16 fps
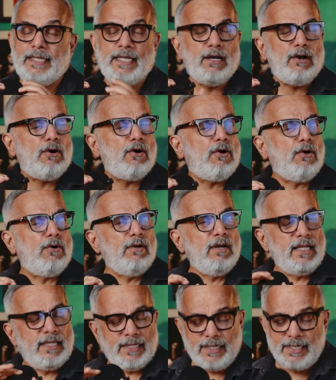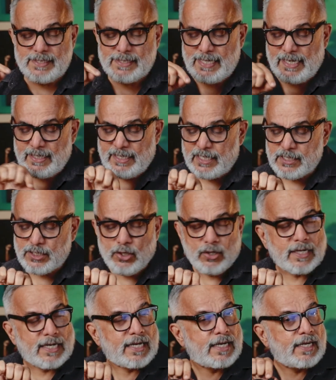The only thing is that there is
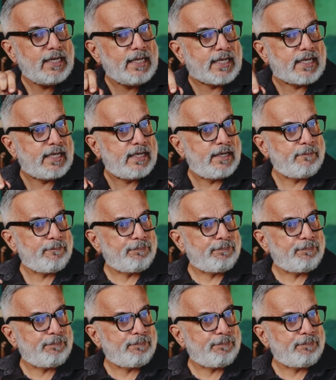no click.